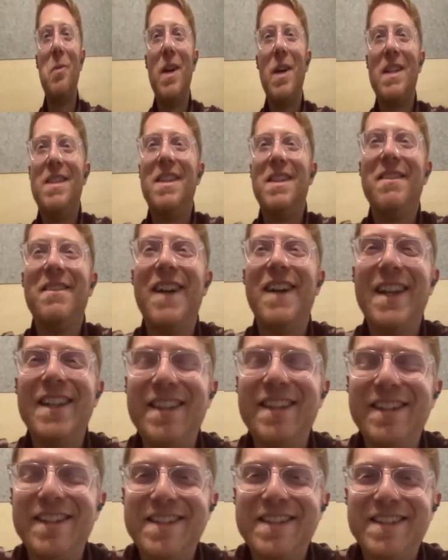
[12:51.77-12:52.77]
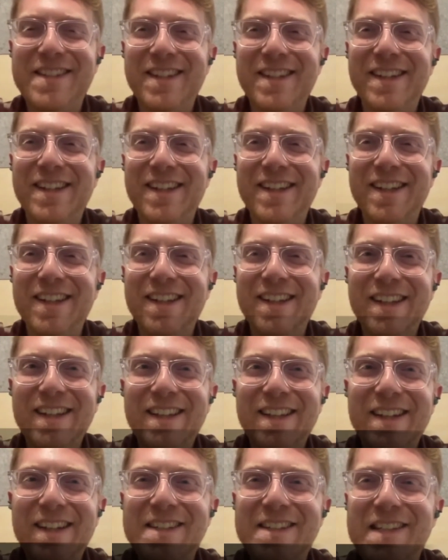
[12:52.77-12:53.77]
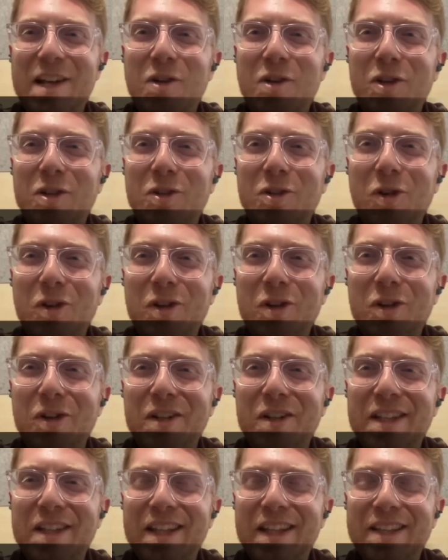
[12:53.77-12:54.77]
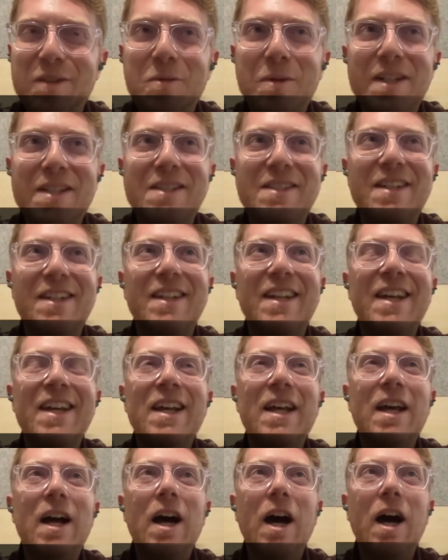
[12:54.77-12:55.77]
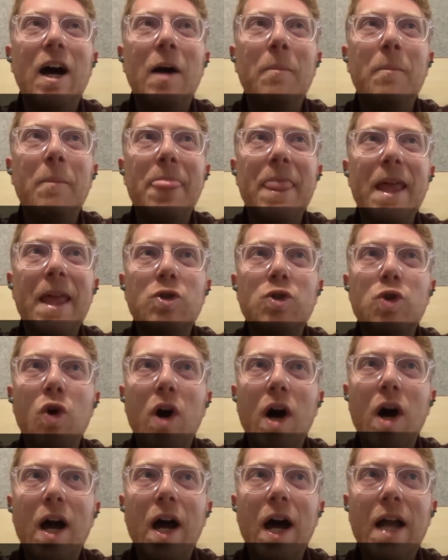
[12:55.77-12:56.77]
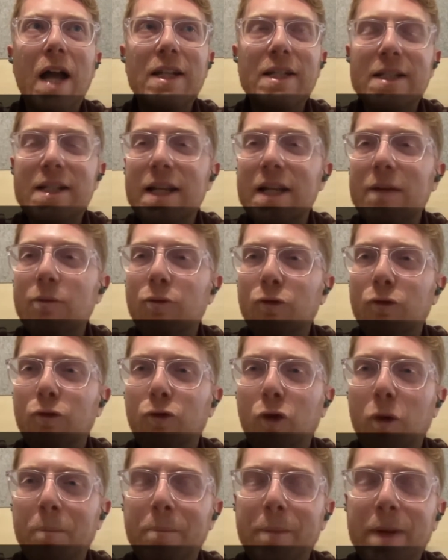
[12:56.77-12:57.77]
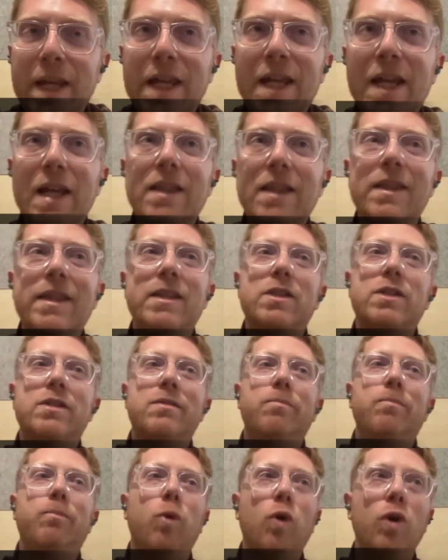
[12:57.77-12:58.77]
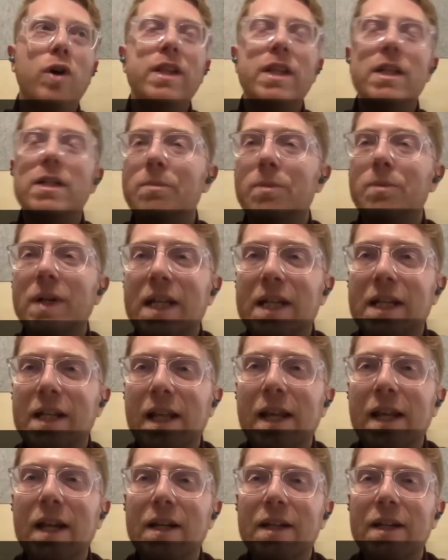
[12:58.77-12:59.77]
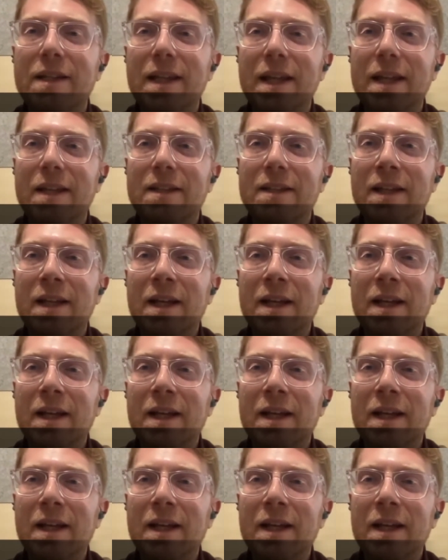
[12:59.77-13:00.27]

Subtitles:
question, right? There's a lot going on in that question. So honestly, for me at this point, it's pretty clear that